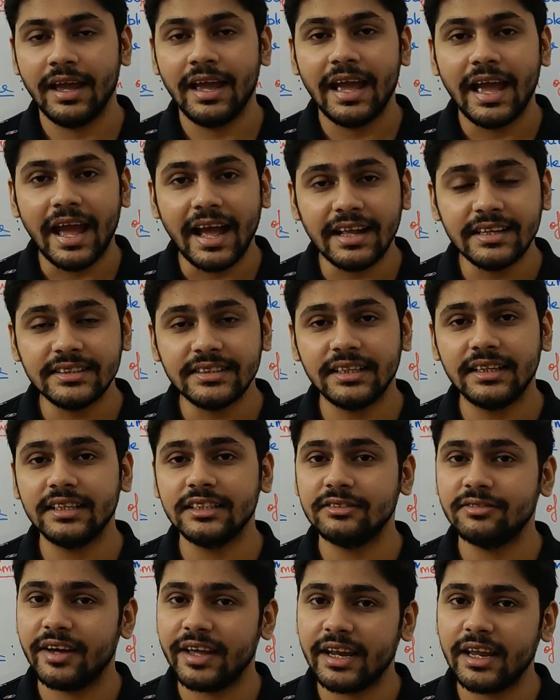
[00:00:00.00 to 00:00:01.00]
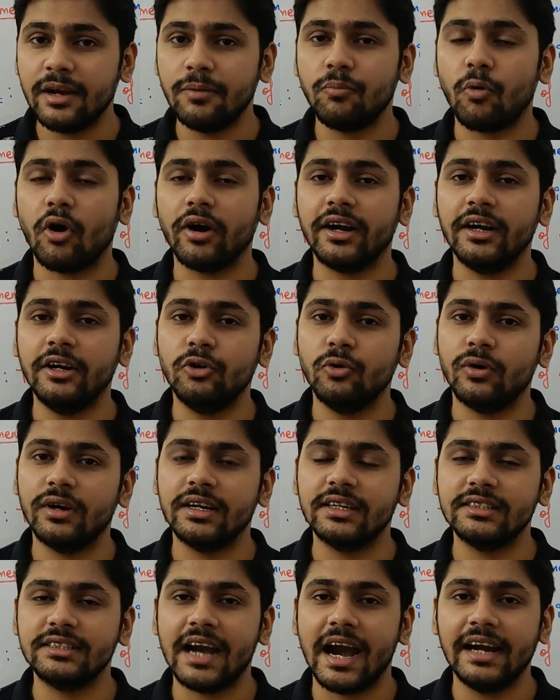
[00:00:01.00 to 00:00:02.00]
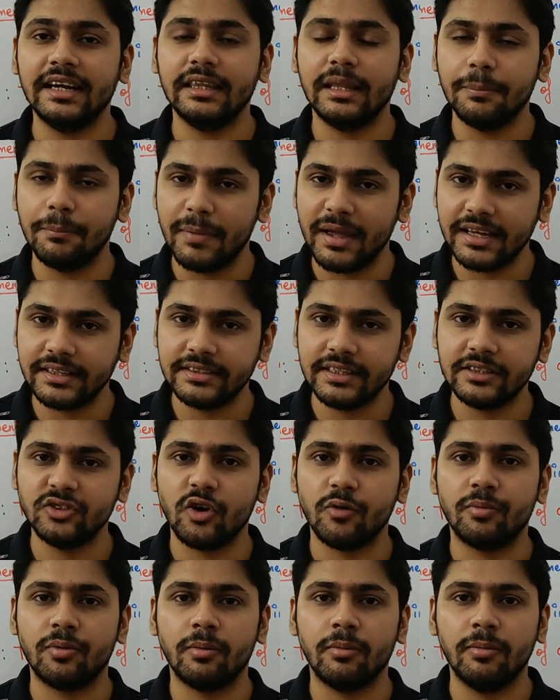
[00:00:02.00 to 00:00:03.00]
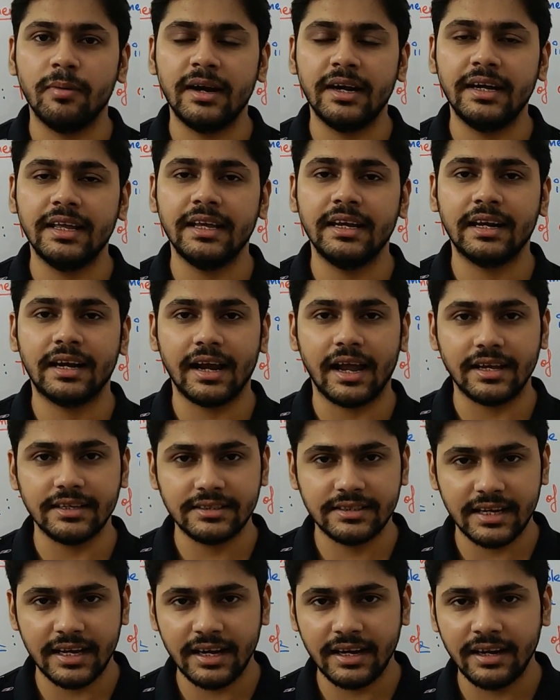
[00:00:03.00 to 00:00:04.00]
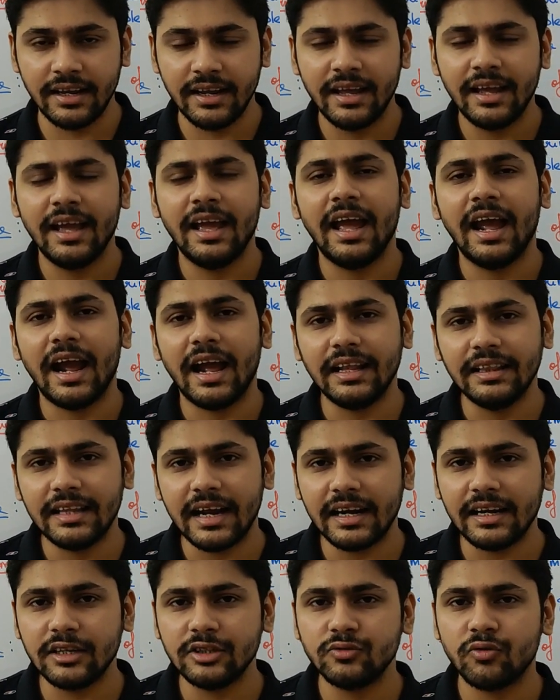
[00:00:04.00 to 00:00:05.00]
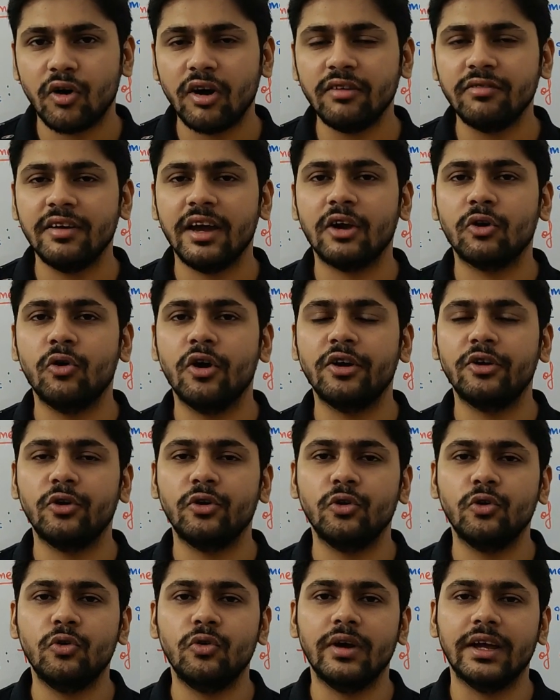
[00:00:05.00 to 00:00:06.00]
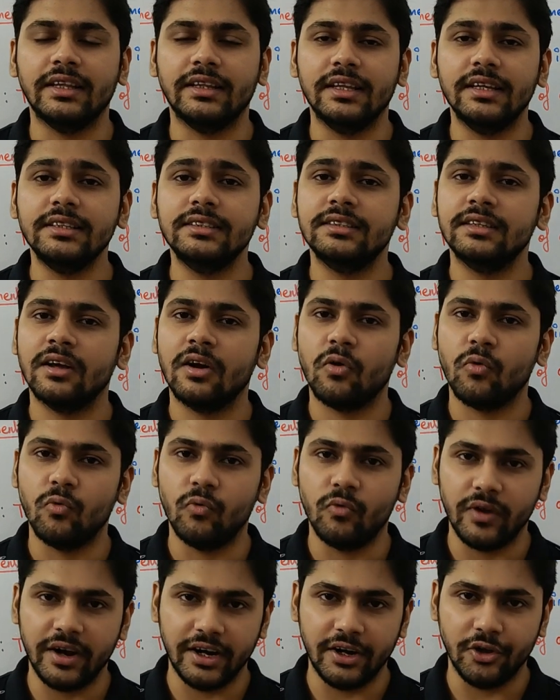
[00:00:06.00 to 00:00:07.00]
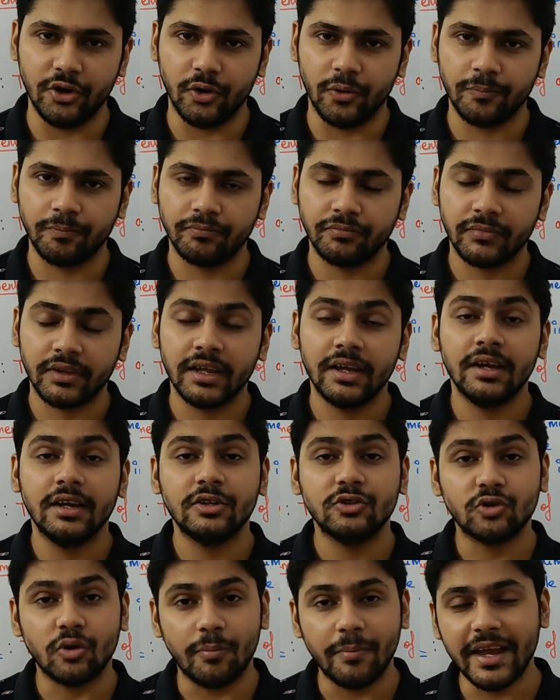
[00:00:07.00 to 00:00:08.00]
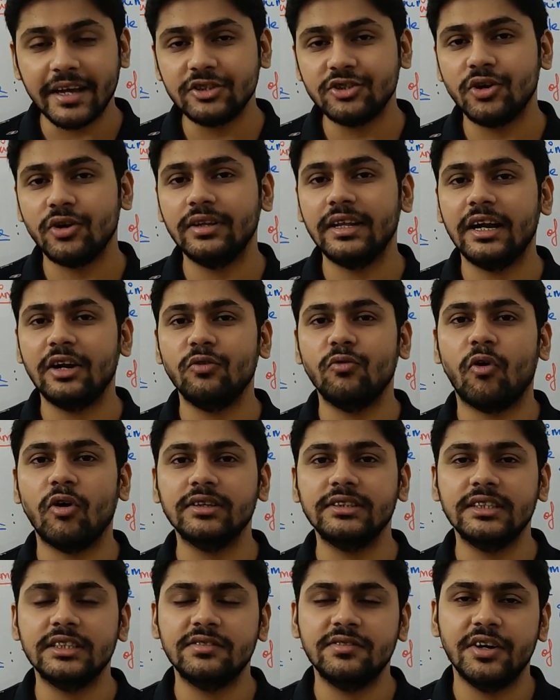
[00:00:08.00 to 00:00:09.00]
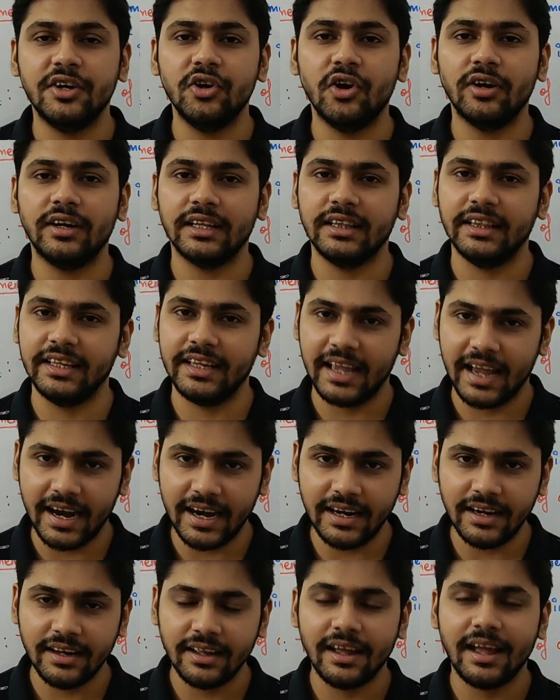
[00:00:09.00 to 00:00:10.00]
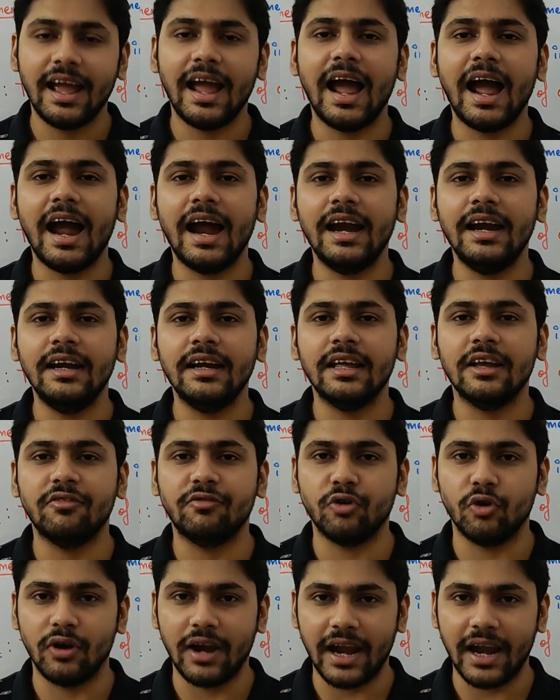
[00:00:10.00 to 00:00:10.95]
Hence it is very important to understand the basics of probability in class 10, and that is what we are going to do in this video. So make sure that you watch this video till the end, and if you